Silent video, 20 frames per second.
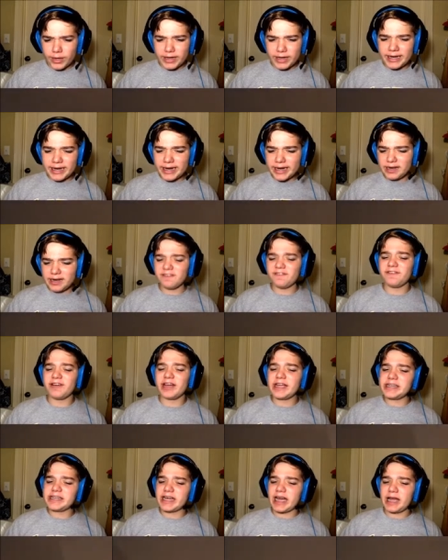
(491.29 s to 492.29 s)
need to
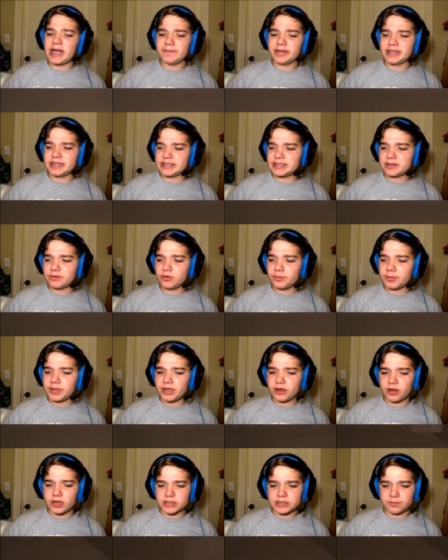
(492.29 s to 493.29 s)
find diamonds. It will be
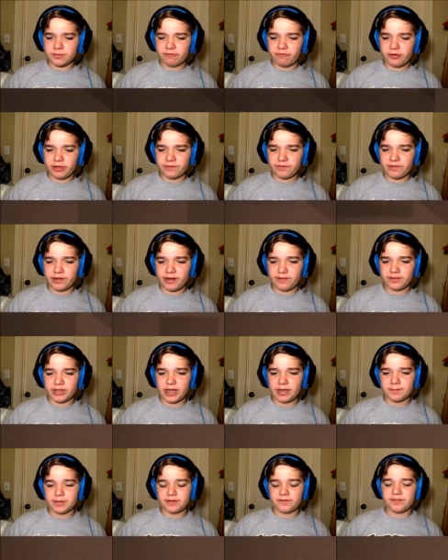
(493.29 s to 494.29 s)
awesome if we can find,
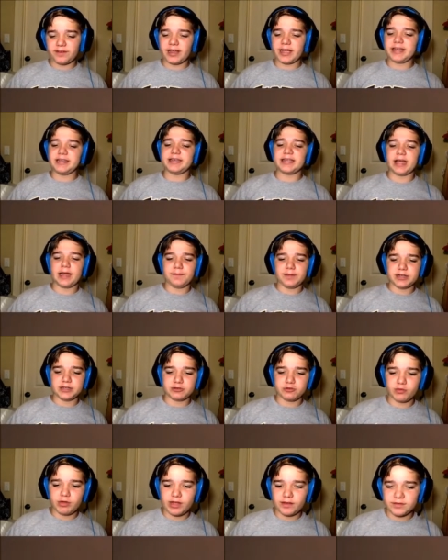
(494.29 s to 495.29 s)
diamond, find
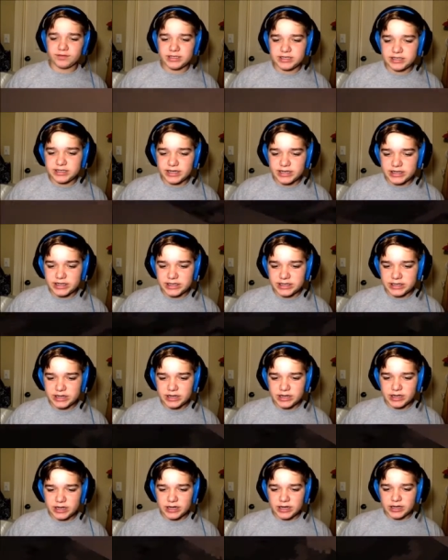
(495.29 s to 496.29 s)
diamonds. We have six
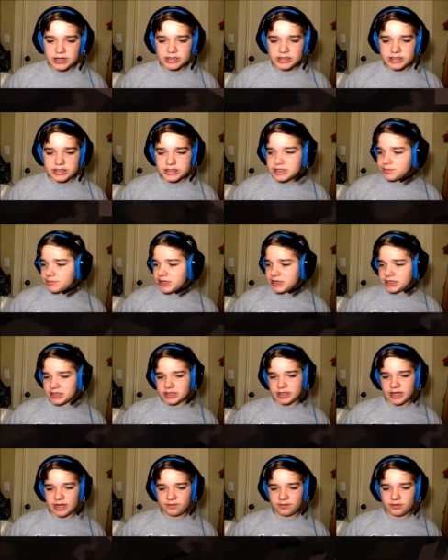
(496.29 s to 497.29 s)
six minutes
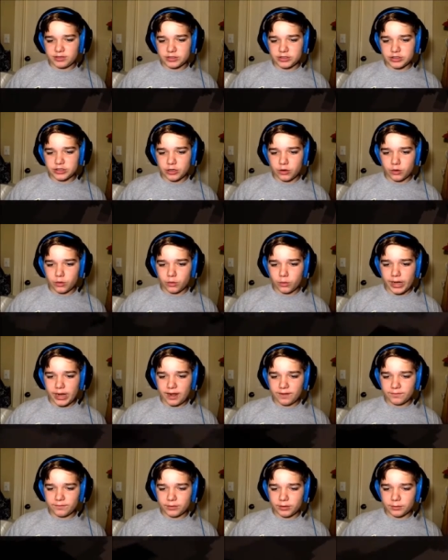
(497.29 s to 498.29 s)
left, so we
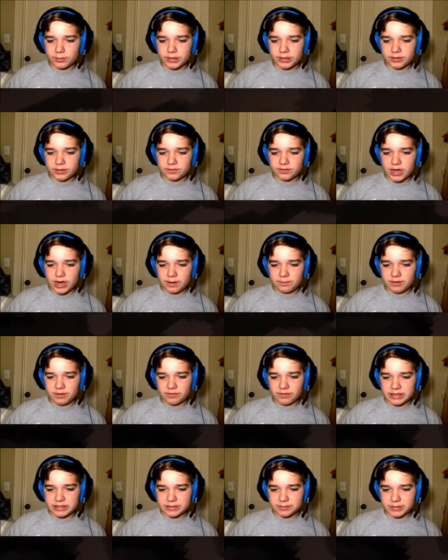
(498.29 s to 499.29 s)
have a little bit of time to
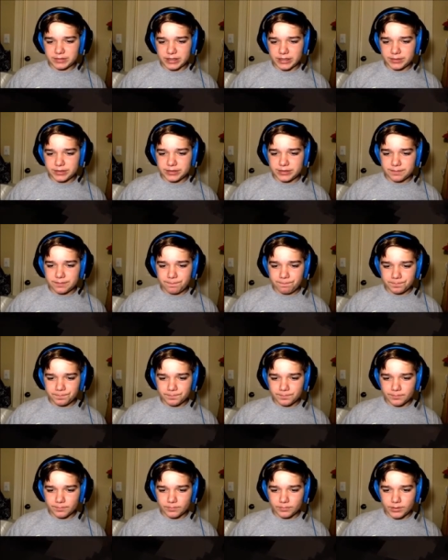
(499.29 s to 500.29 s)
find some diamonds.
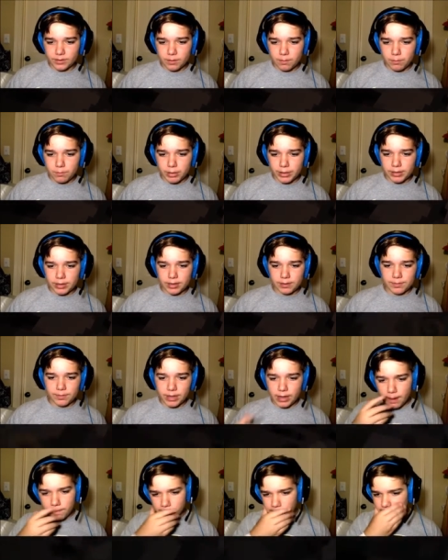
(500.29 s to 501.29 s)
But um,
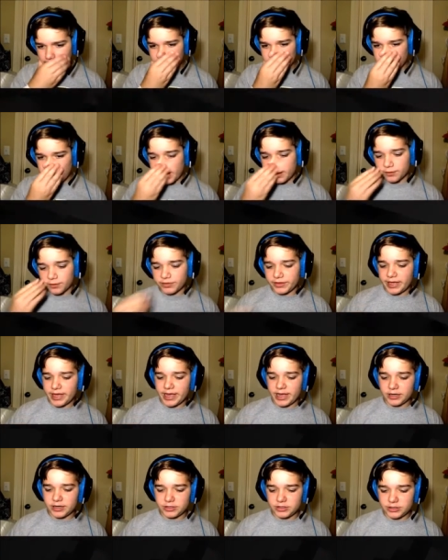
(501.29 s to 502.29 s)
I'm I'm right on the
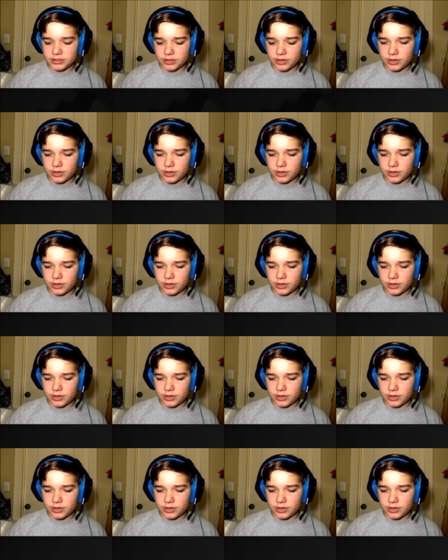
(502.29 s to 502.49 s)
edge, so